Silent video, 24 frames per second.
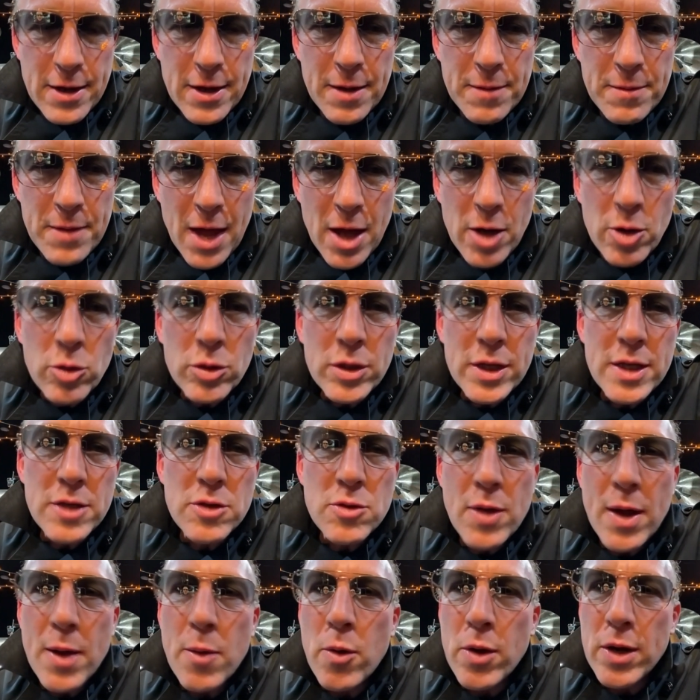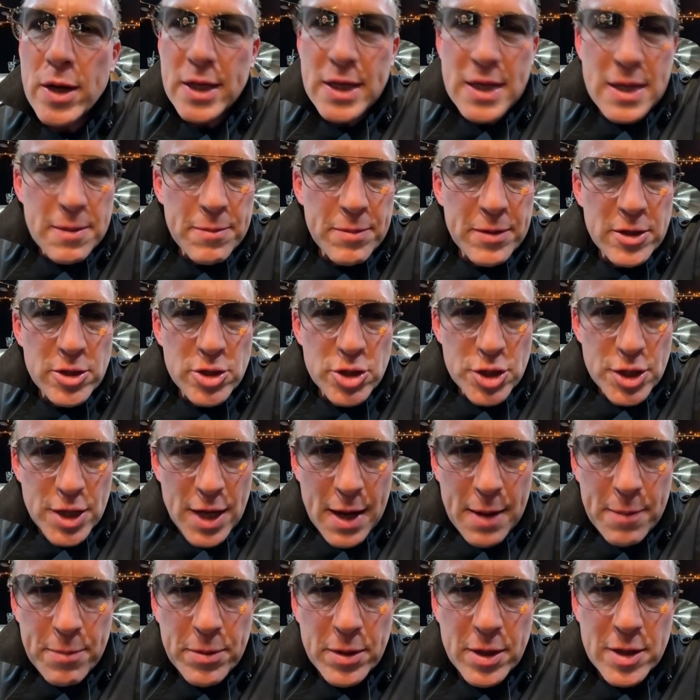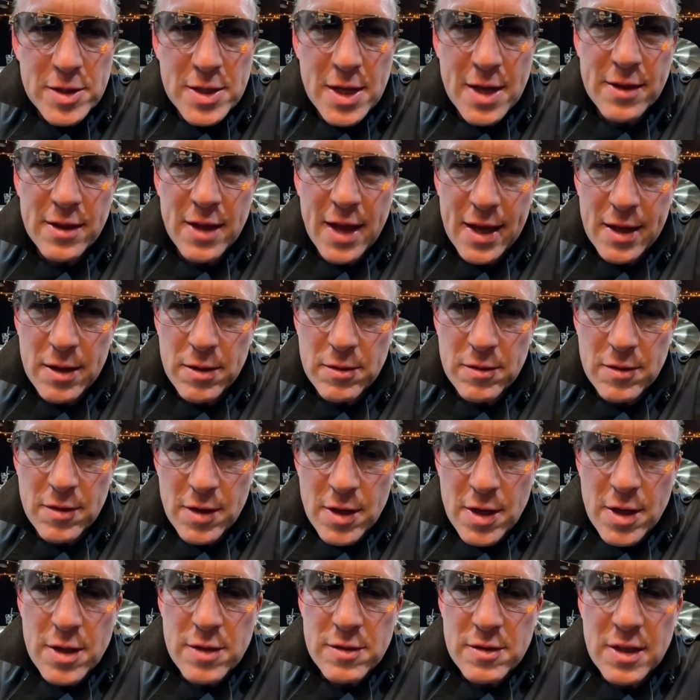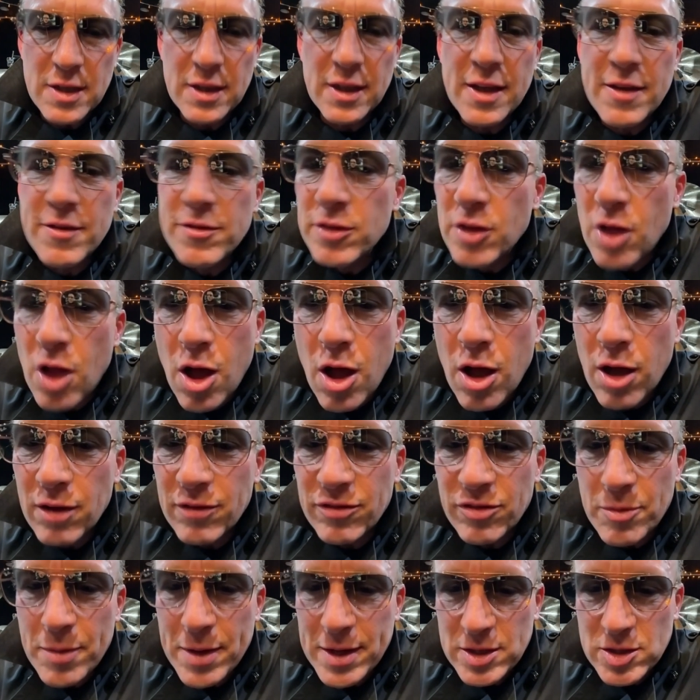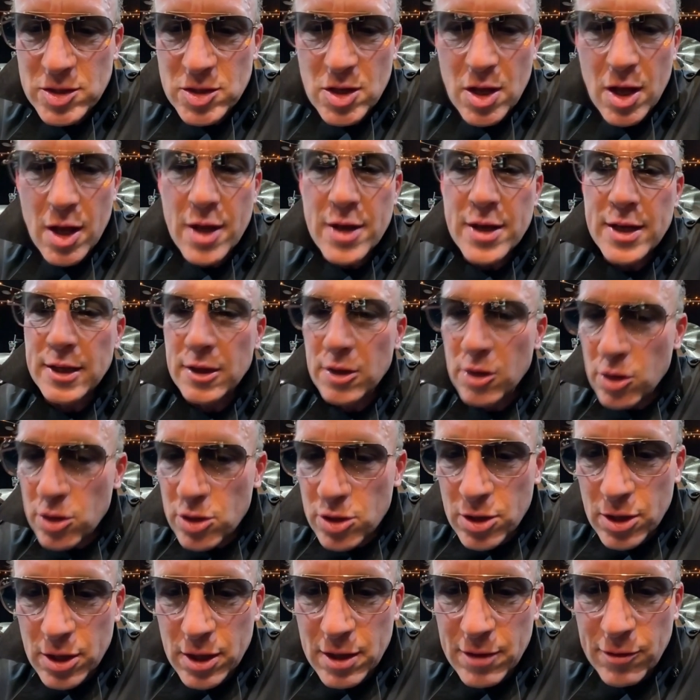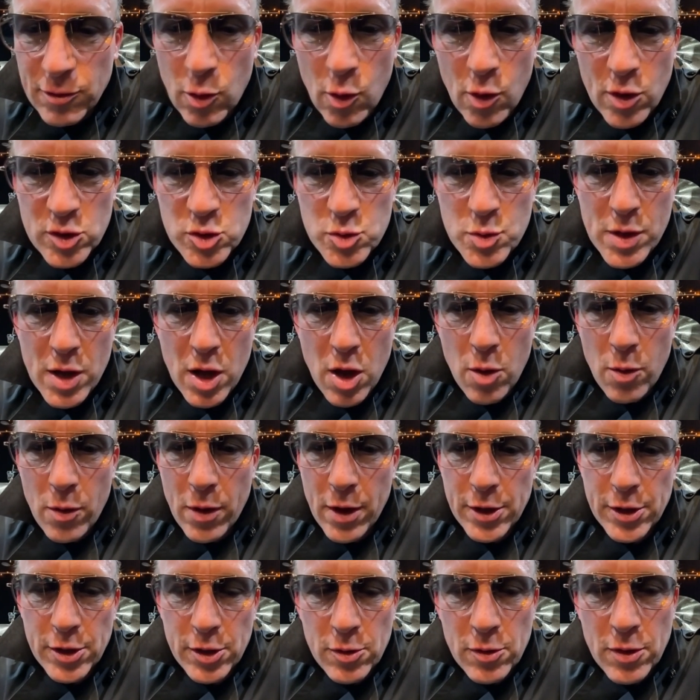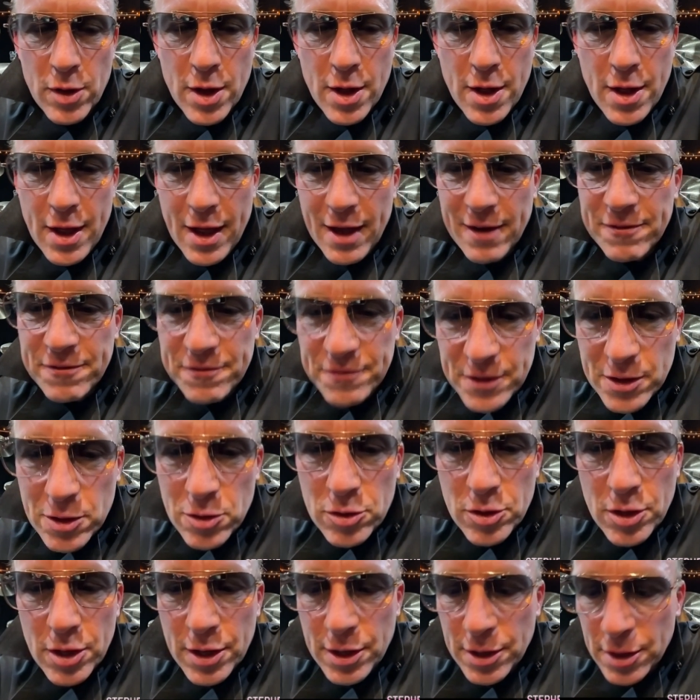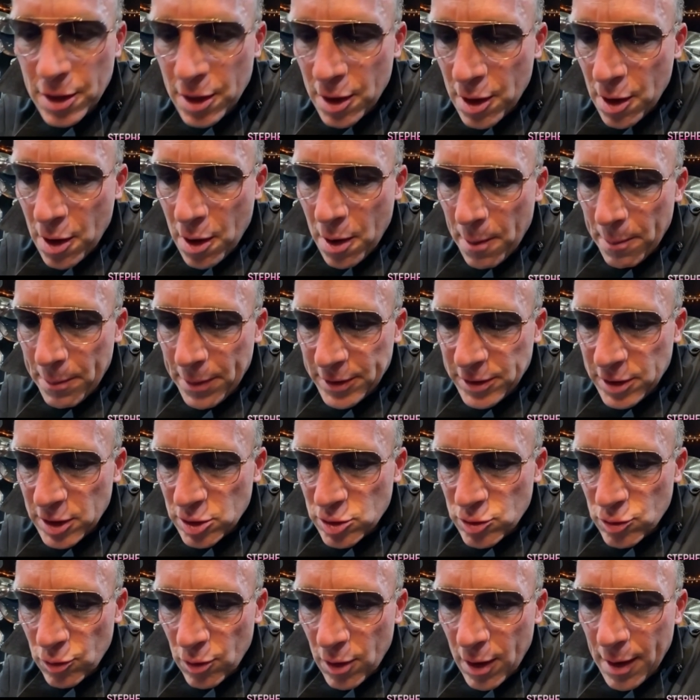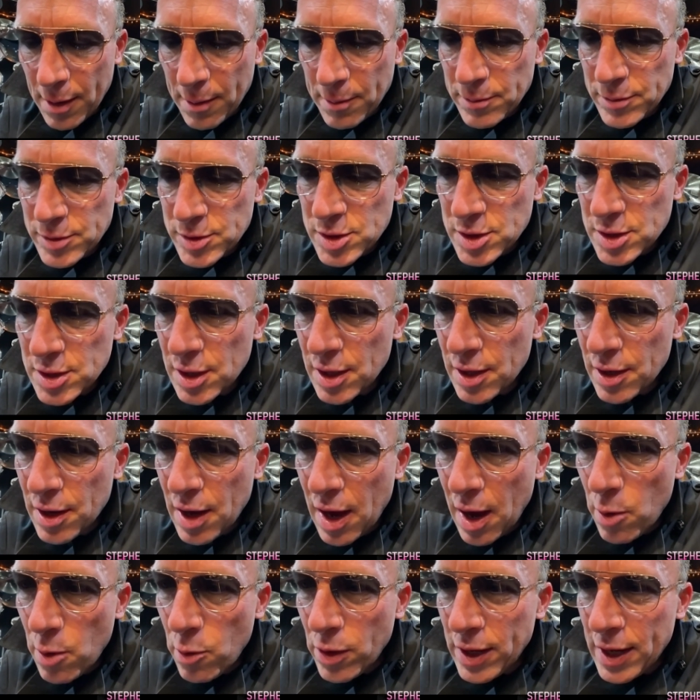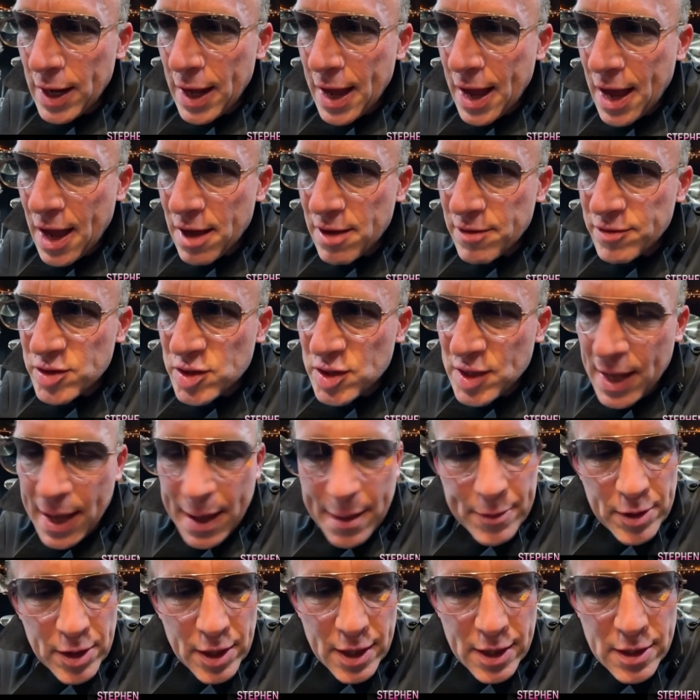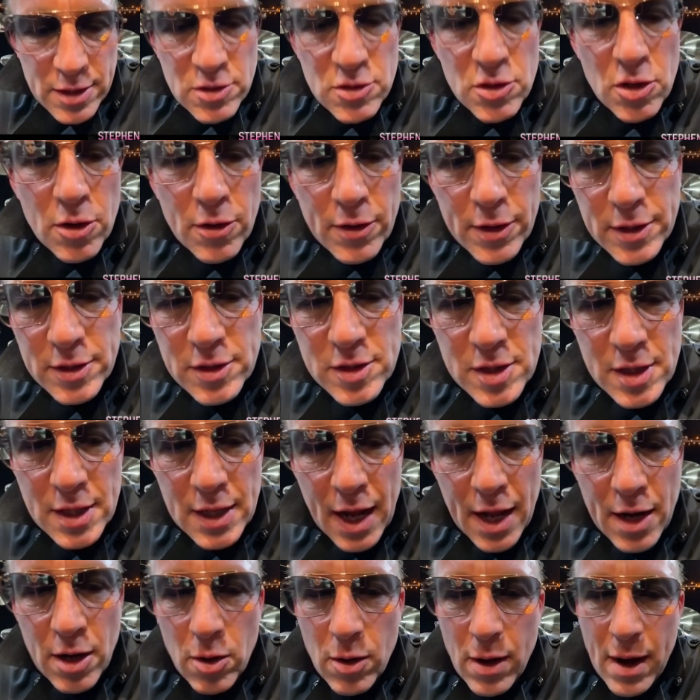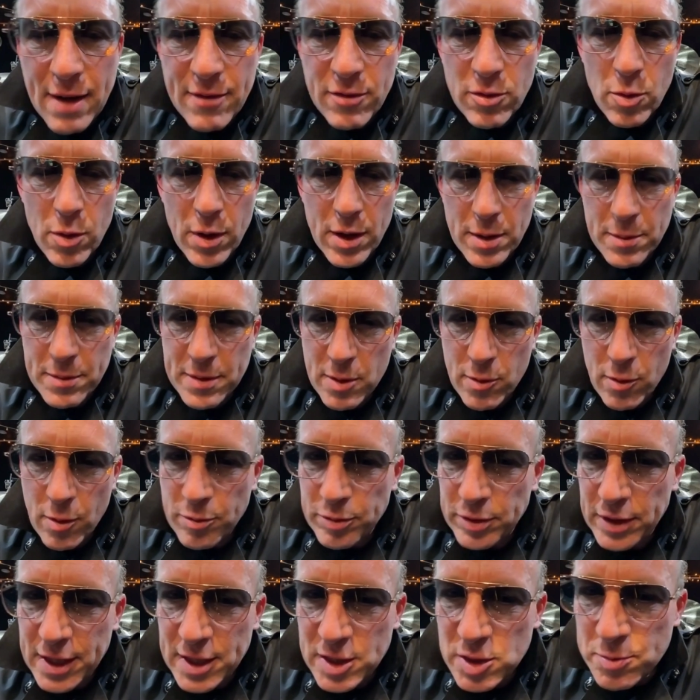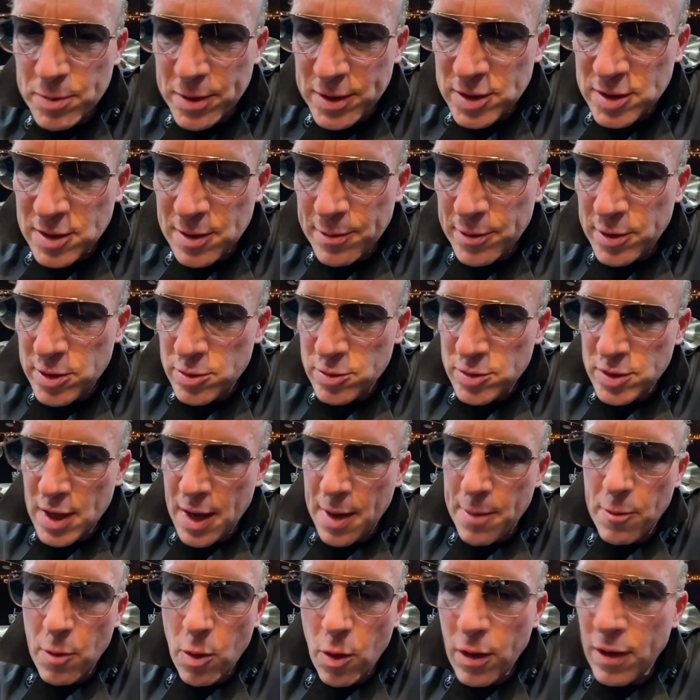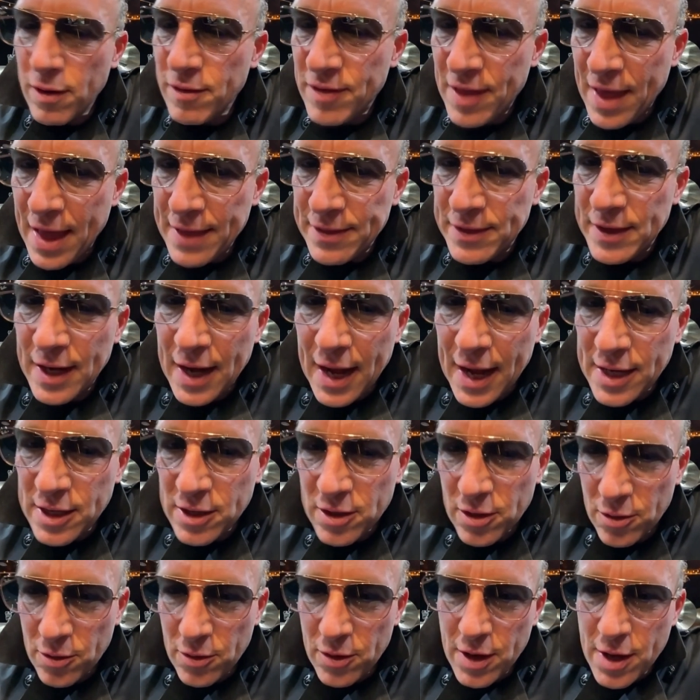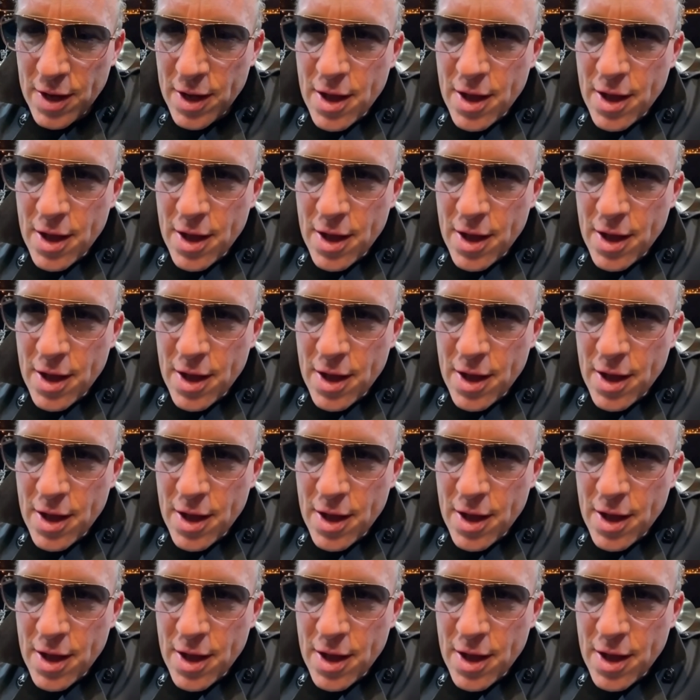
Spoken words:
not only do I want to keep in shape because I like to live long for my son and look good, of course we all want to, and feel good, but the drums, I want to have stamina, endurance, and I don't ever want to be replaced by someone who's got more of that than I do.